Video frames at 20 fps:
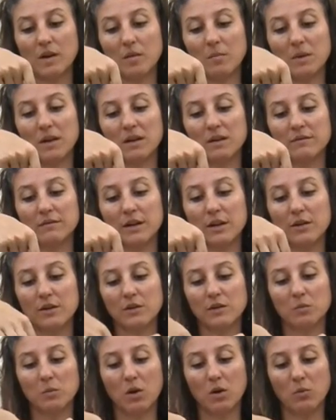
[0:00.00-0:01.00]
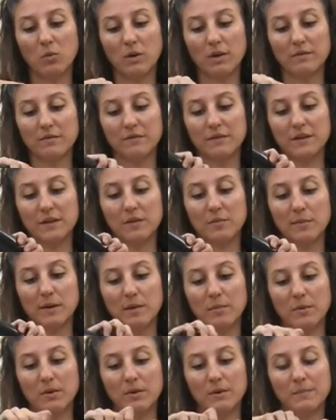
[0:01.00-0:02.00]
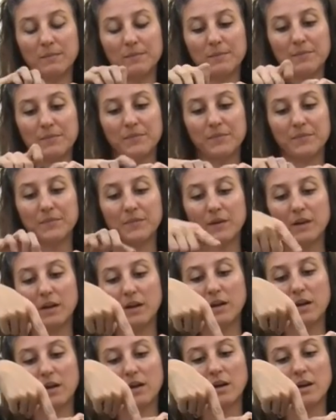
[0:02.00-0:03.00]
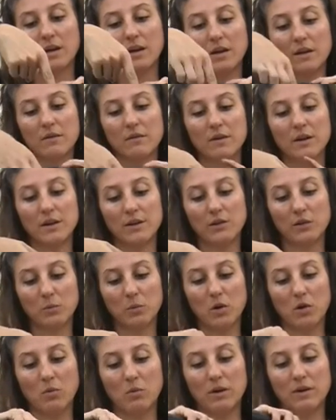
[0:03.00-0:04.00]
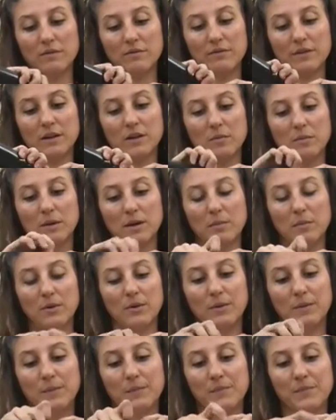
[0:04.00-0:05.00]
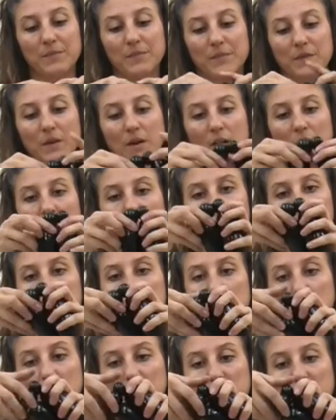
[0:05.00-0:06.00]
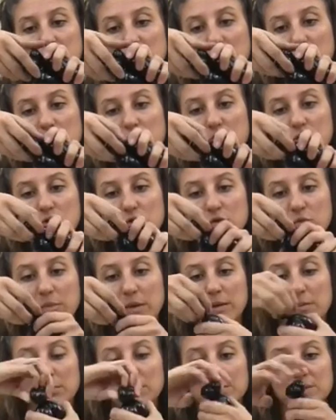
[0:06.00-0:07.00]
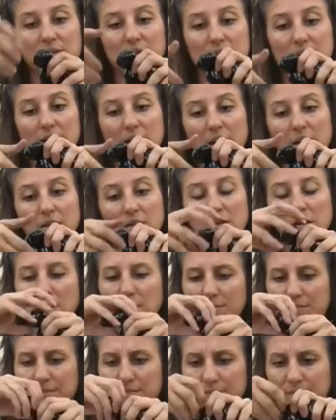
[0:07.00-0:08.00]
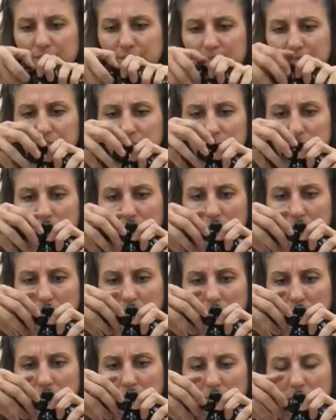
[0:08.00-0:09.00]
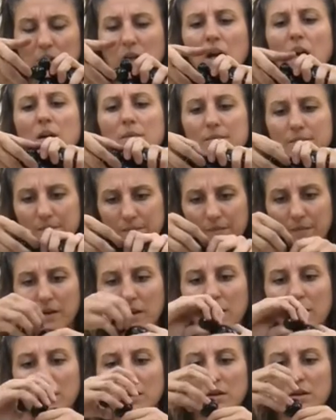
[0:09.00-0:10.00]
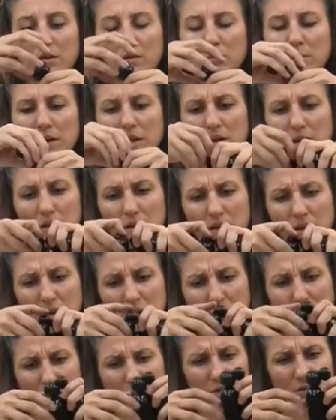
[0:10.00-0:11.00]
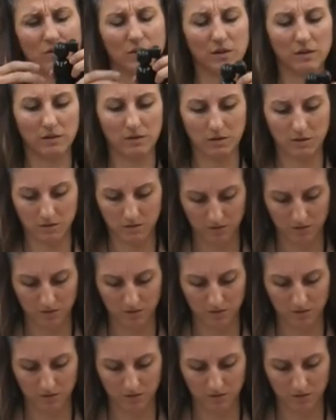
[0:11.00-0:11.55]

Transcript: Make a very small one finger bubble, another very small one finger bubble. Twist those two bubbles together, no. Yeah, wait, how do I do this?